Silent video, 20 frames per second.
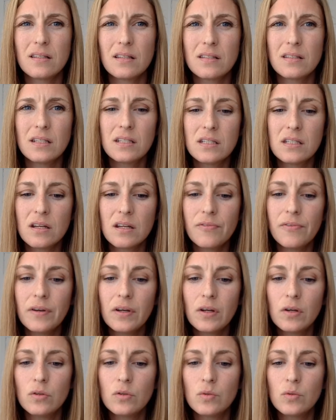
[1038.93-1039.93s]
It's a
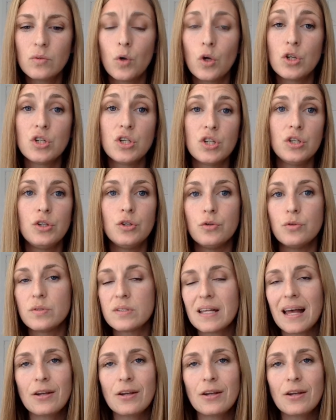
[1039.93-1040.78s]
difficult word to use.